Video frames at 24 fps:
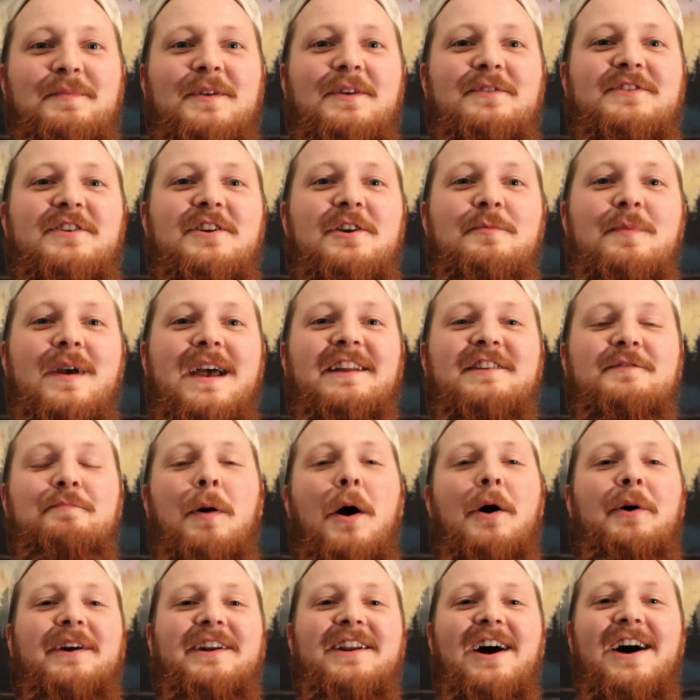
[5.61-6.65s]
up, YouTube? It's
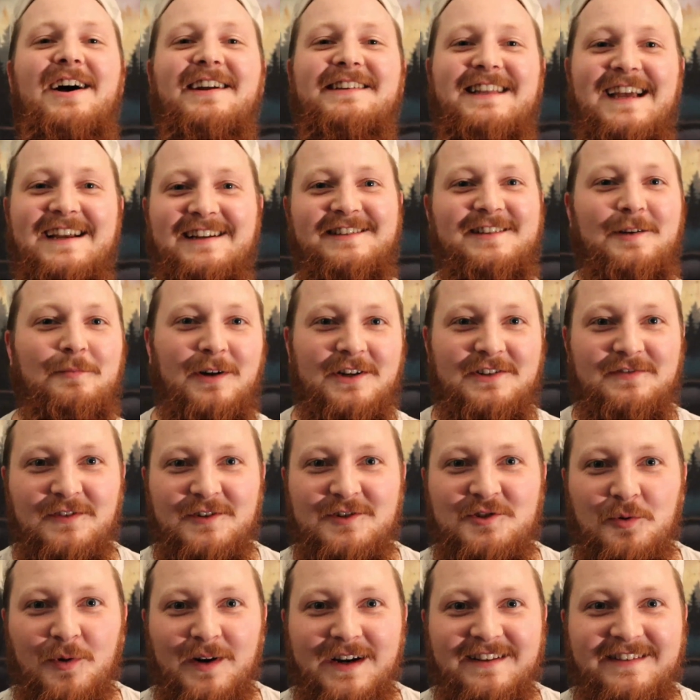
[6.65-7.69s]
Polkadog. Thanks so much
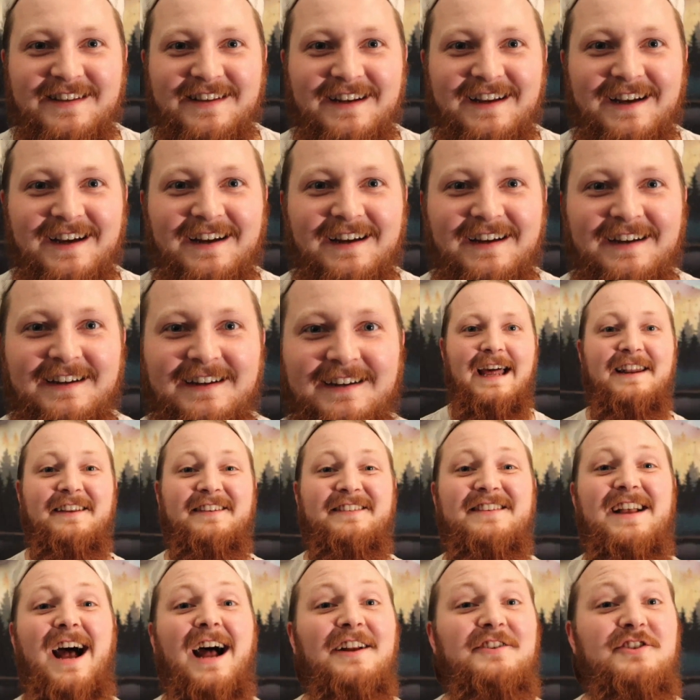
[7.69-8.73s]
for joining today. And
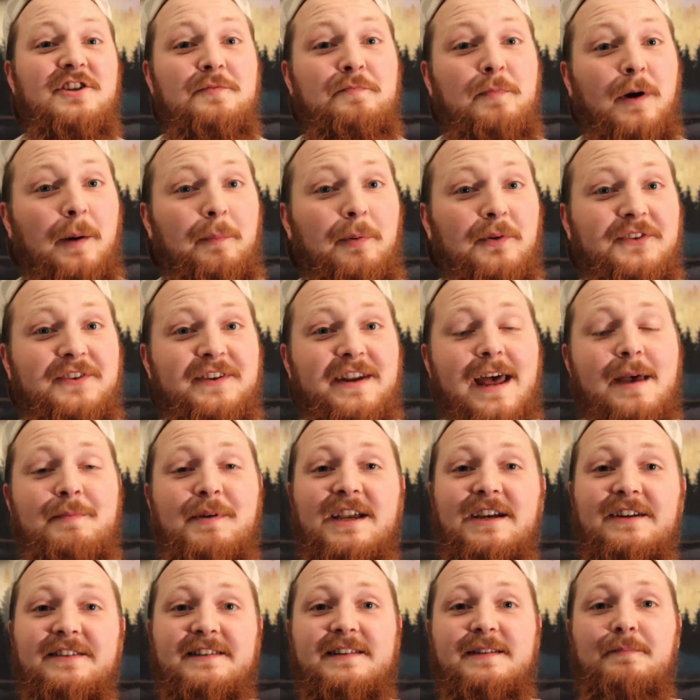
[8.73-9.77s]
it's not just purple today
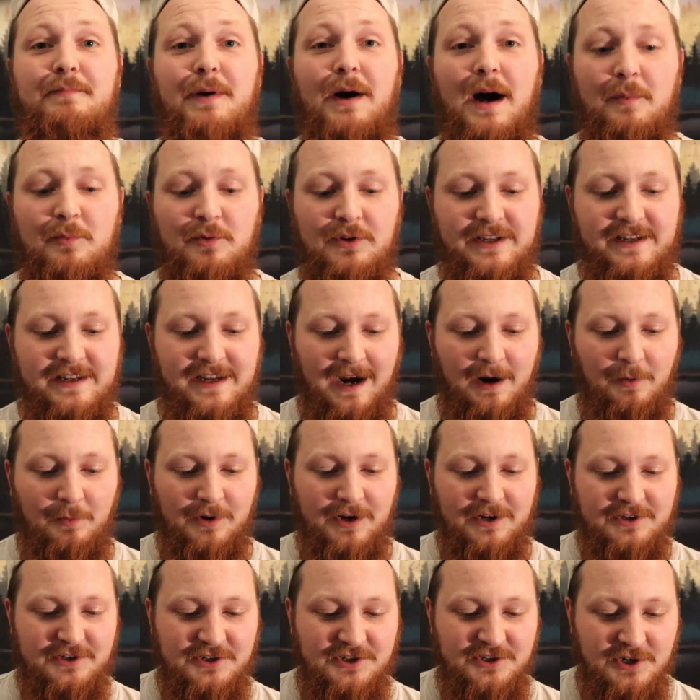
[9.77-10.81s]
because the bubbly. I
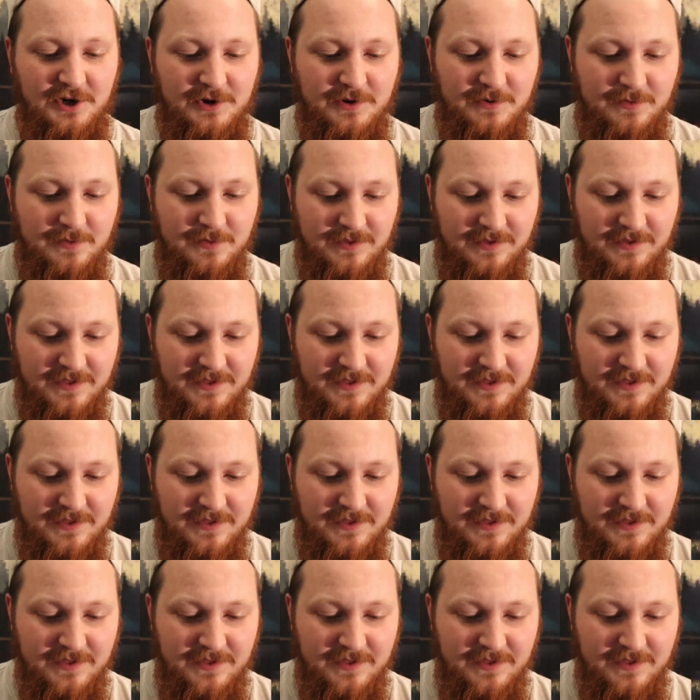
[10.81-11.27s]
wanted to show you